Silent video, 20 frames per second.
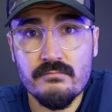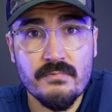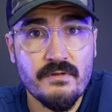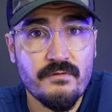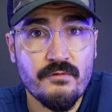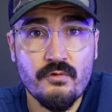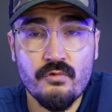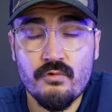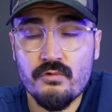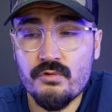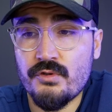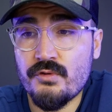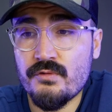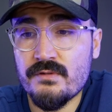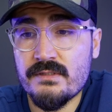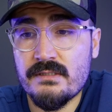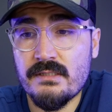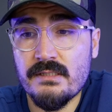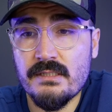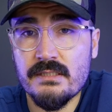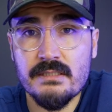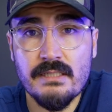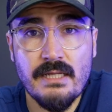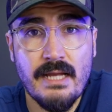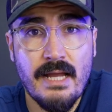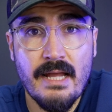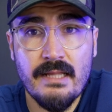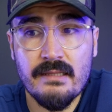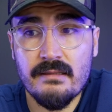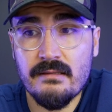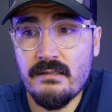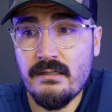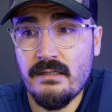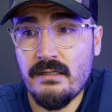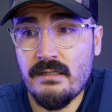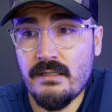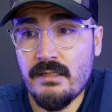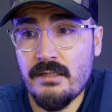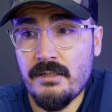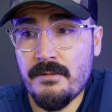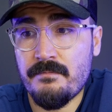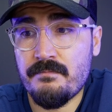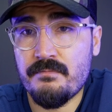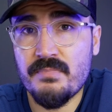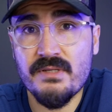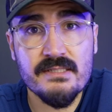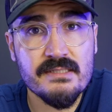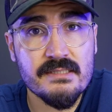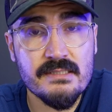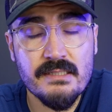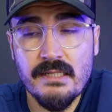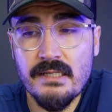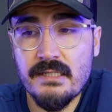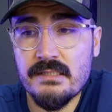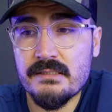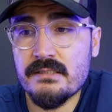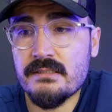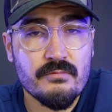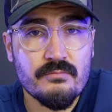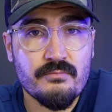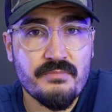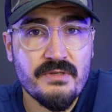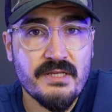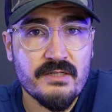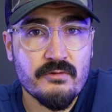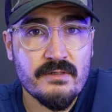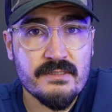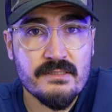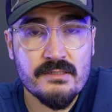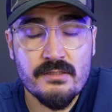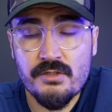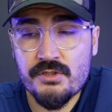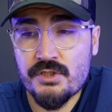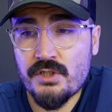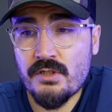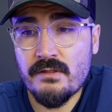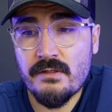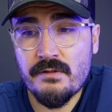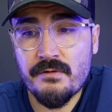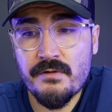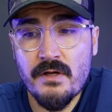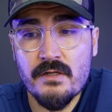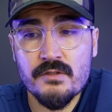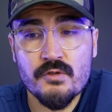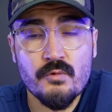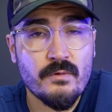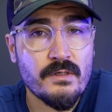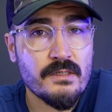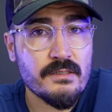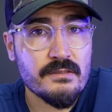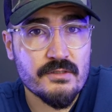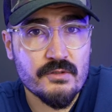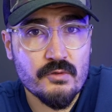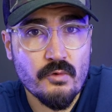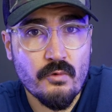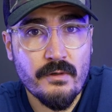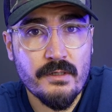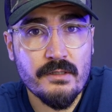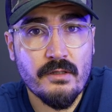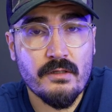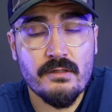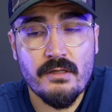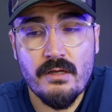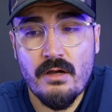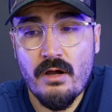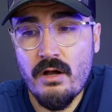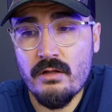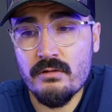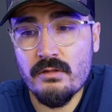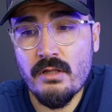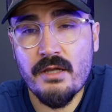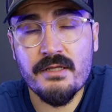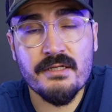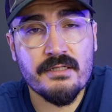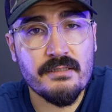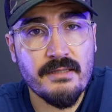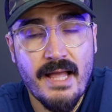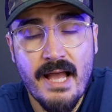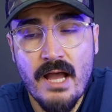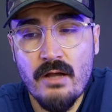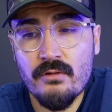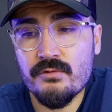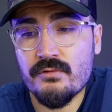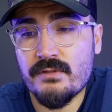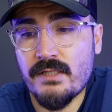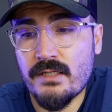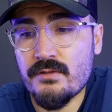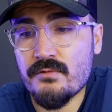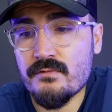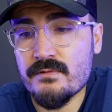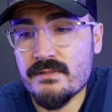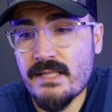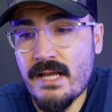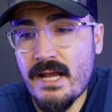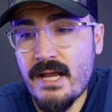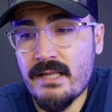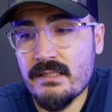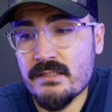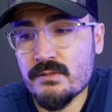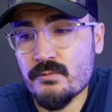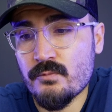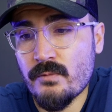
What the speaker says: If you use this at a business, big residential areas, you want to store it on the online cloud, you can use that as